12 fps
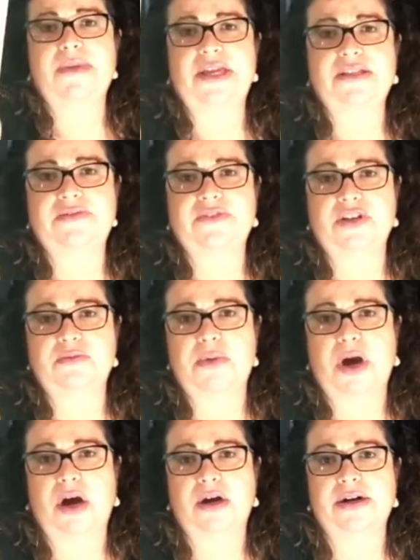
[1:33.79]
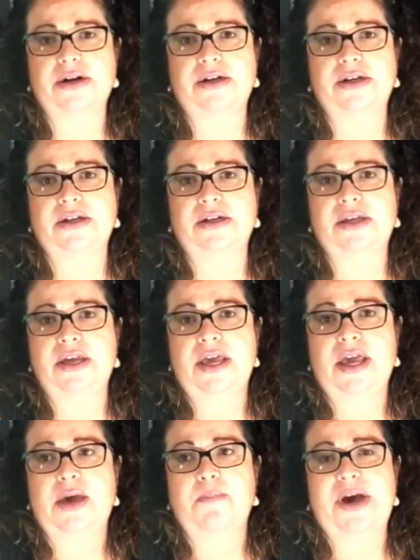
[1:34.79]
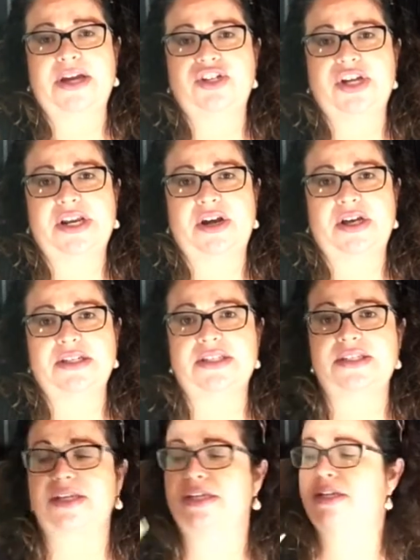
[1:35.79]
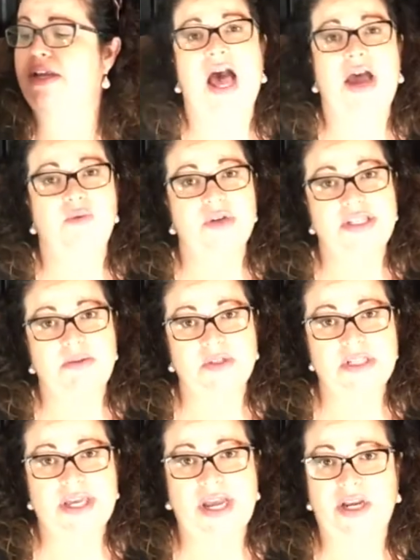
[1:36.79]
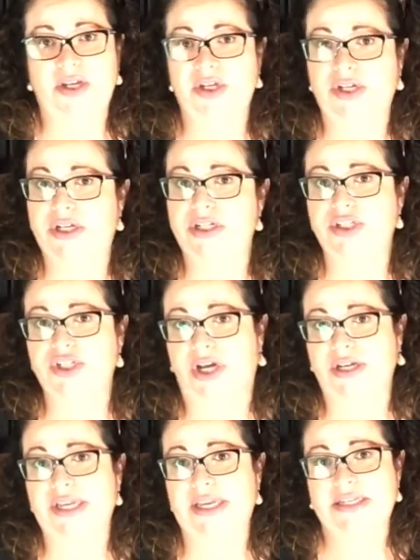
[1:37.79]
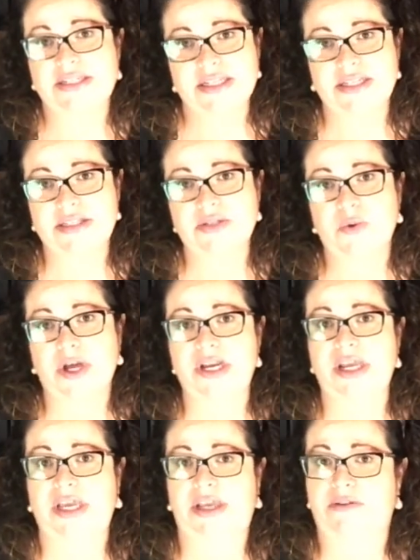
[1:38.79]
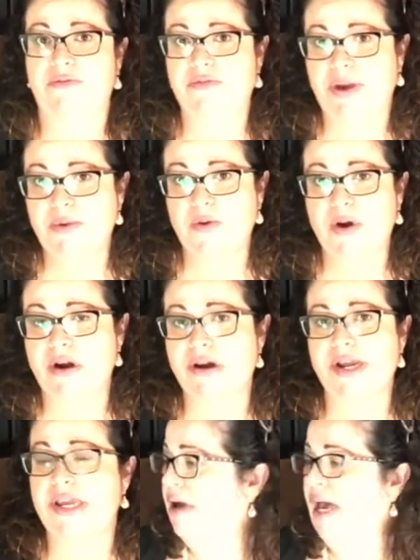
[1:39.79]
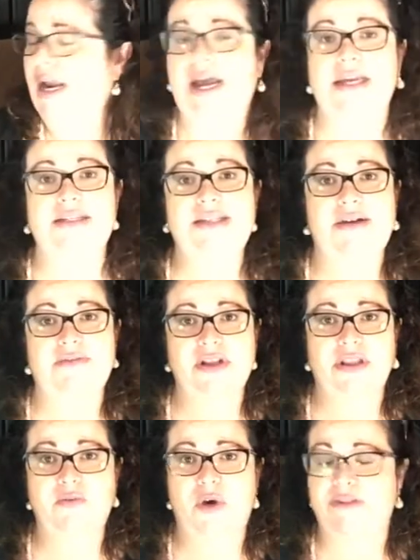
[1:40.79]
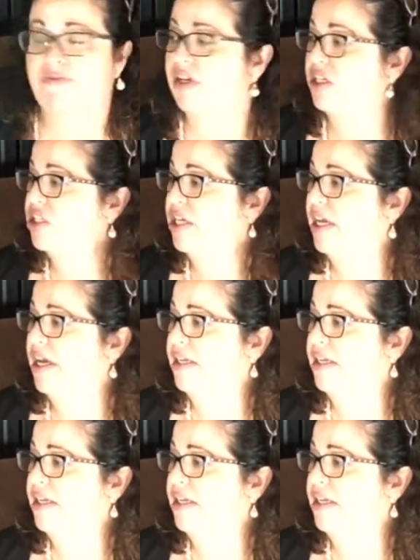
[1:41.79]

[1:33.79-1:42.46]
Mansfield Park by Jane Austen. I was able to get a good chunk into this one in February, but I definitely want to finish it.